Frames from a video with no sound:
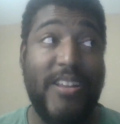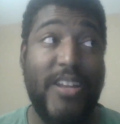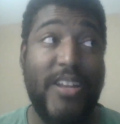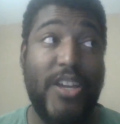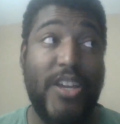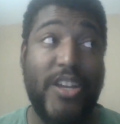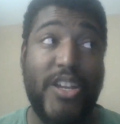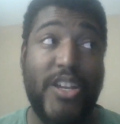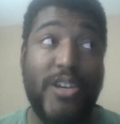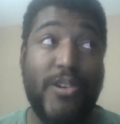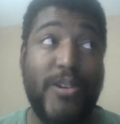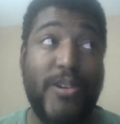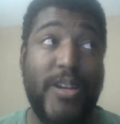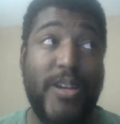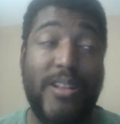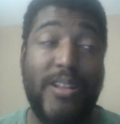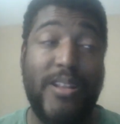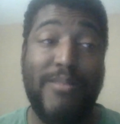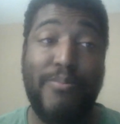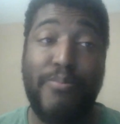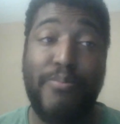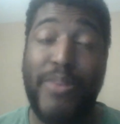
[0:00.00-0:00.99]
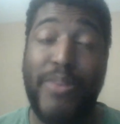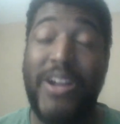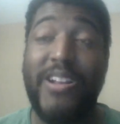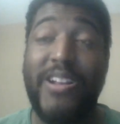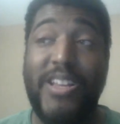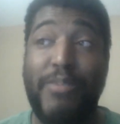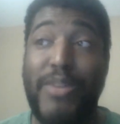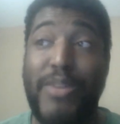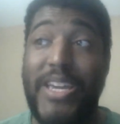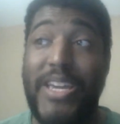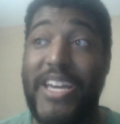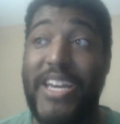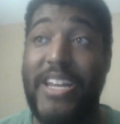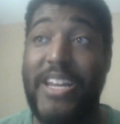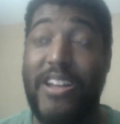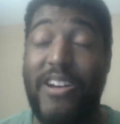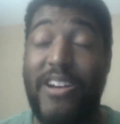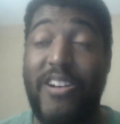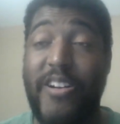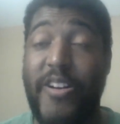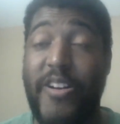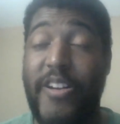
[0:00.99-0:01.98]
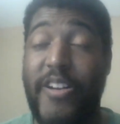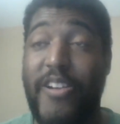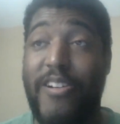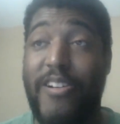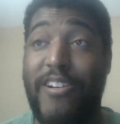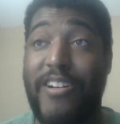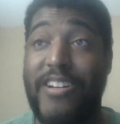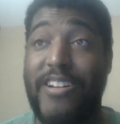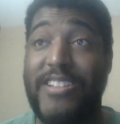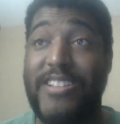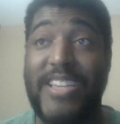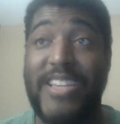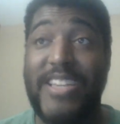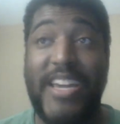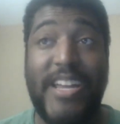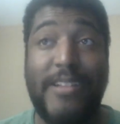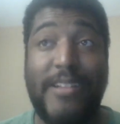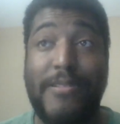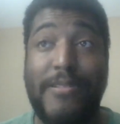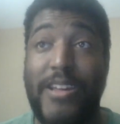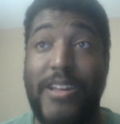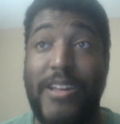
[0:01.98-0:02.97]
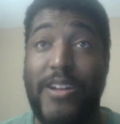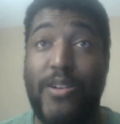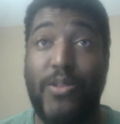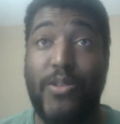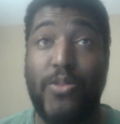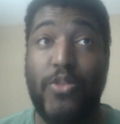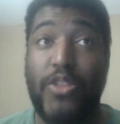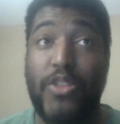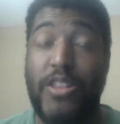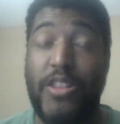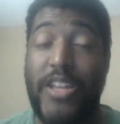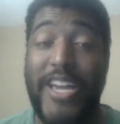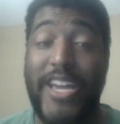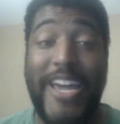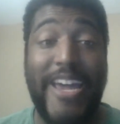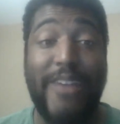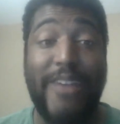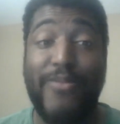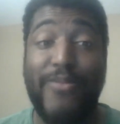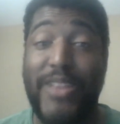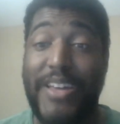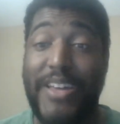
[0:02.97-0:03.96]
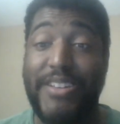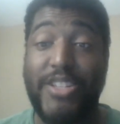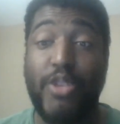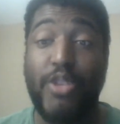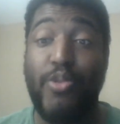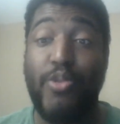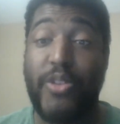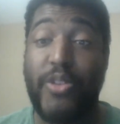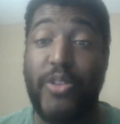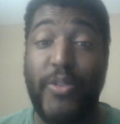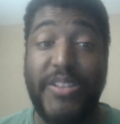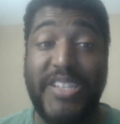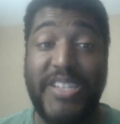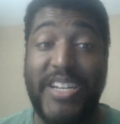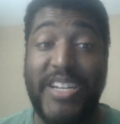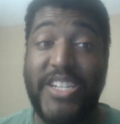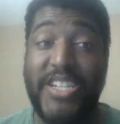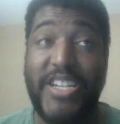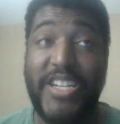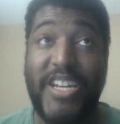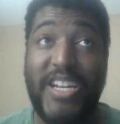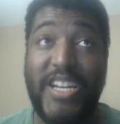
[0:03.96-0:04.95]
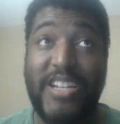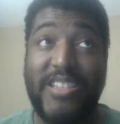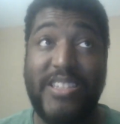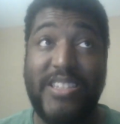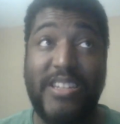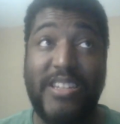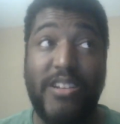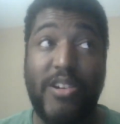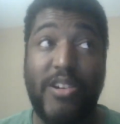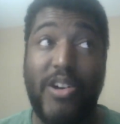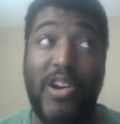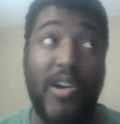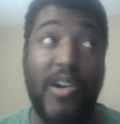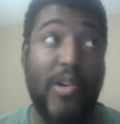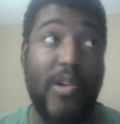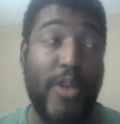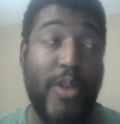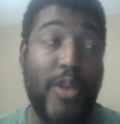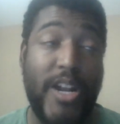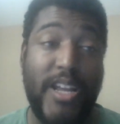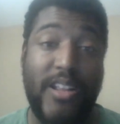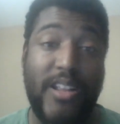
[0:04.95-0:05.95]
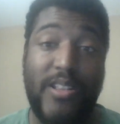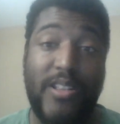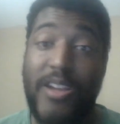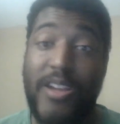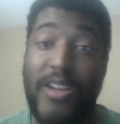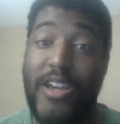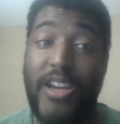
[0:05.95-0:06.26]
You know, barely be at 100 yards and, you know, have like two or three touchdowns, you know, already,